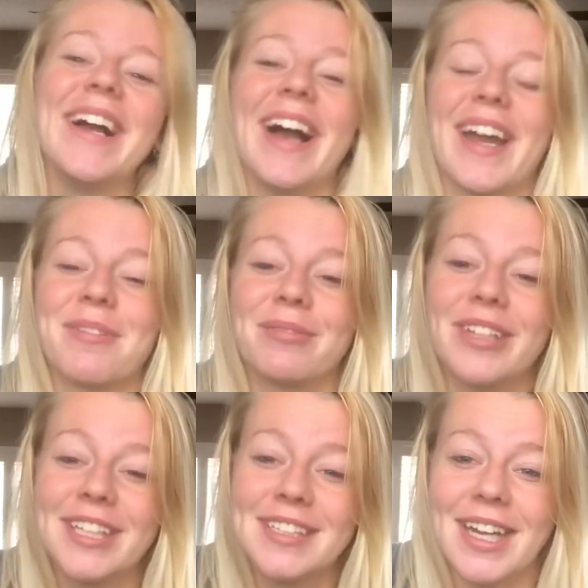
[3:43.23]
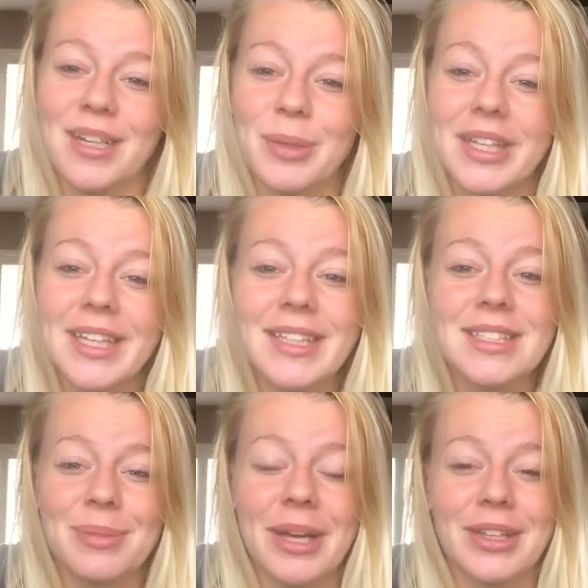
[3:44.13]
I'm really excited to be getting
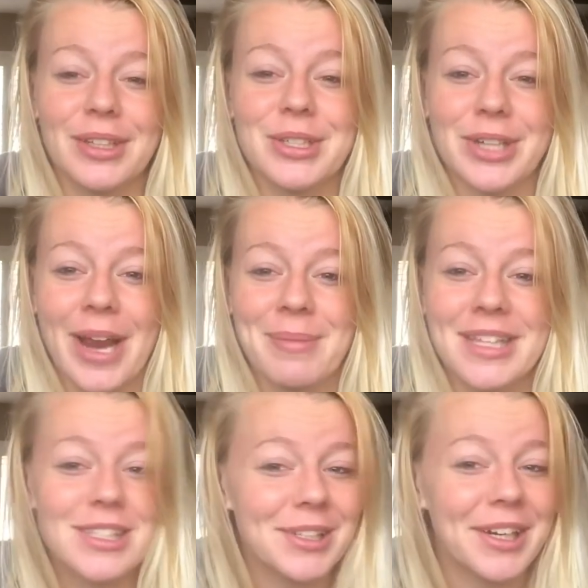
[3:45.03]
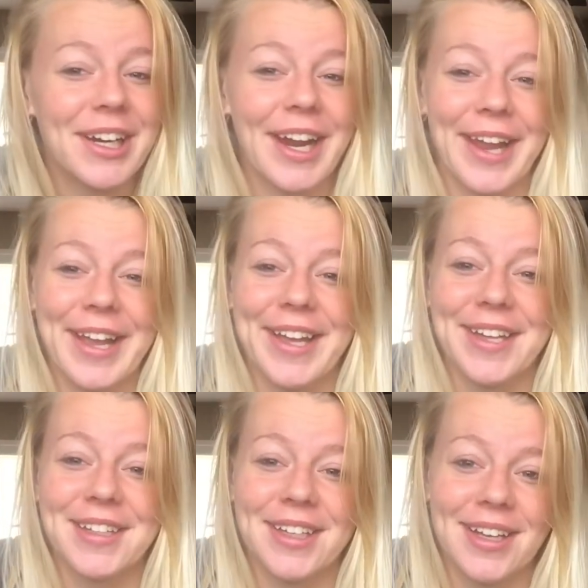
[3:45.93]
into my third trimester,
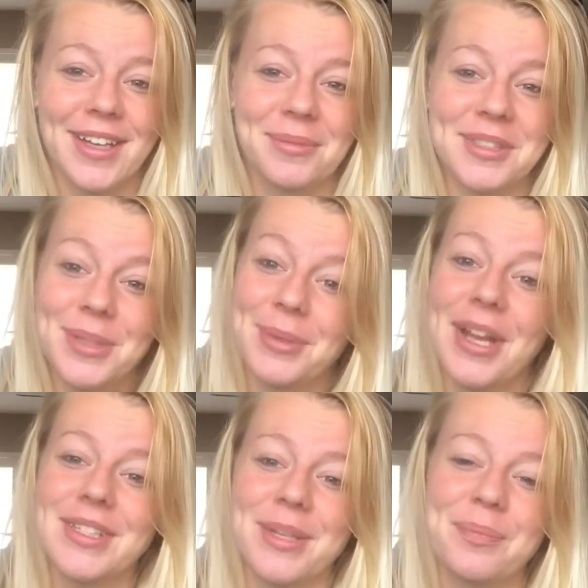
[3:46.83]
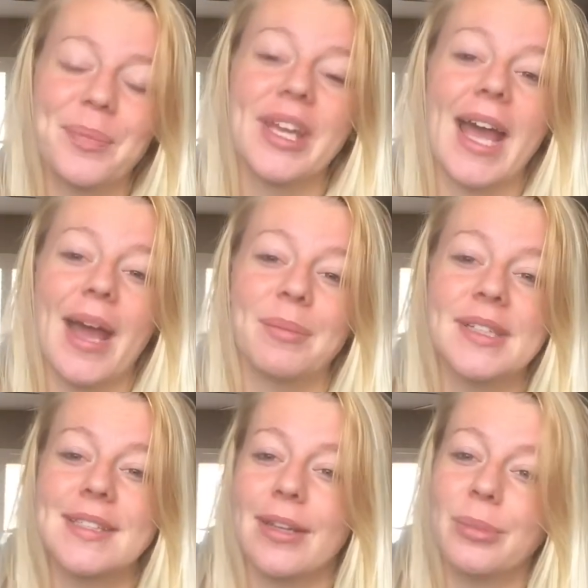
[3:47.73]
and it's gonna be awesome. But yeah, I'm
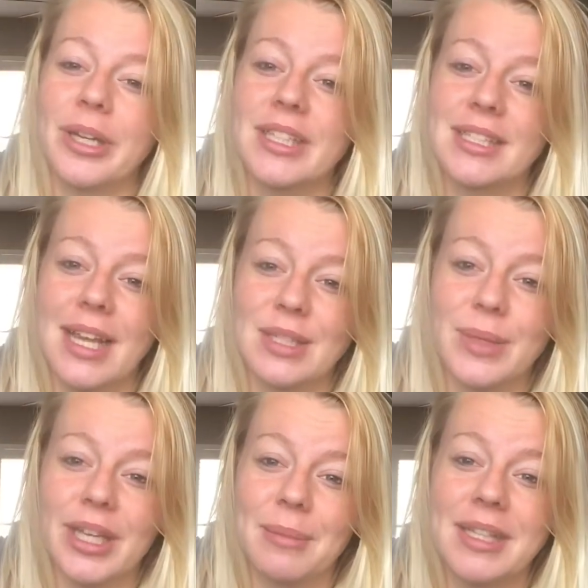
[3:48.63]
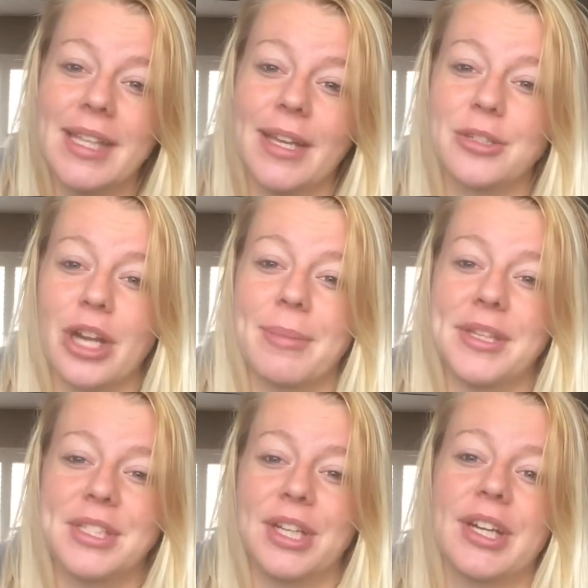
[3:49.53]
gonna celebrate this last week in my second
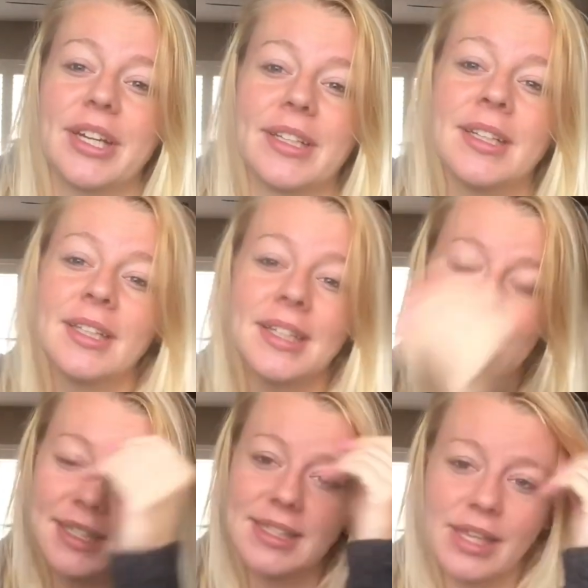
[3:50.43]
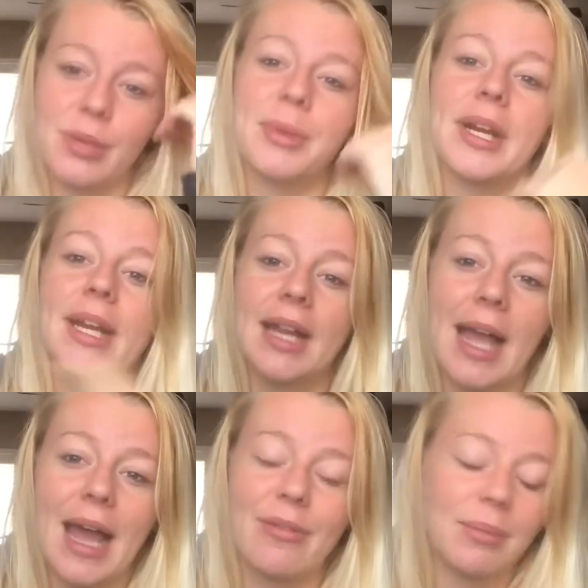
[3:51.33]
trimester and celebrate
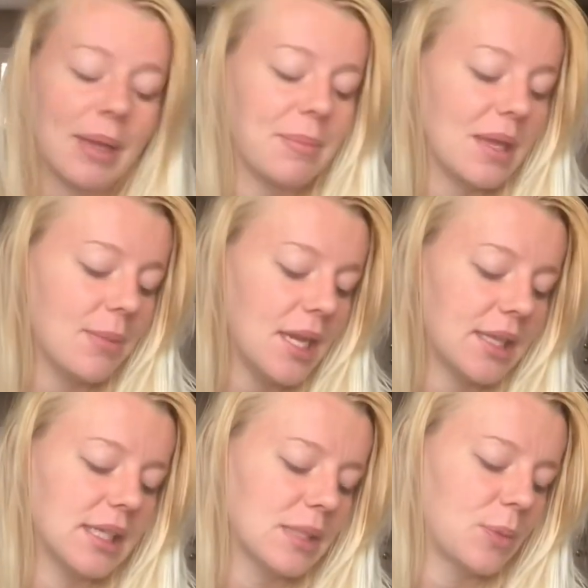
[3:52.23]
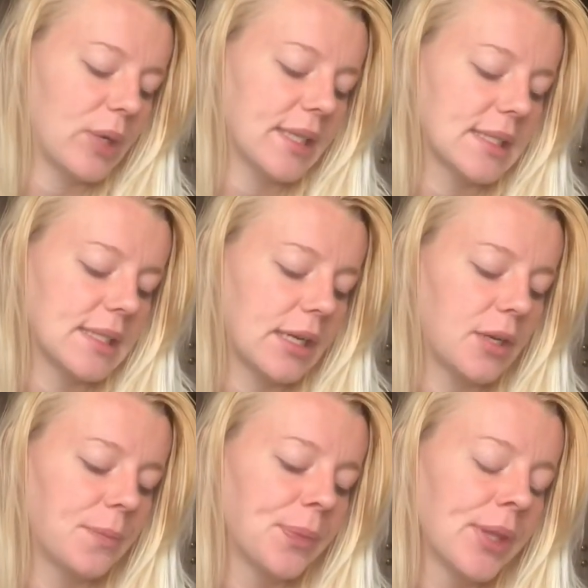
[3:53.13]
having my baby at this point.
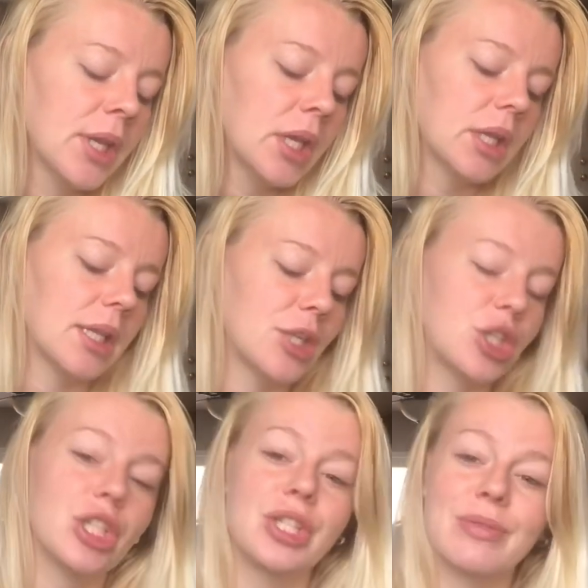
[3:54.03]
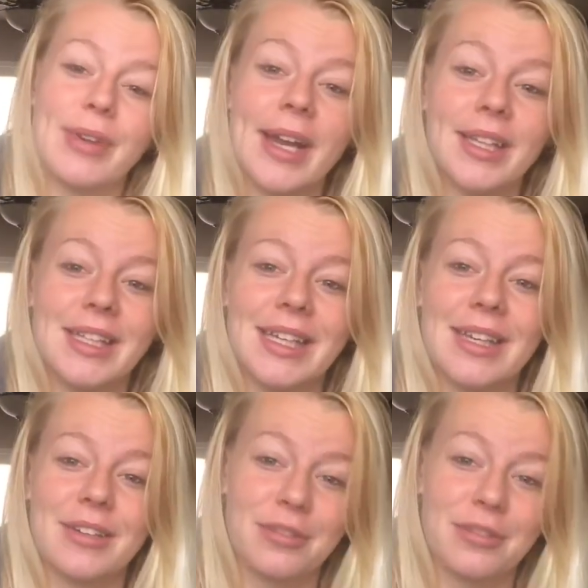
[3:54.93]
So let's just finally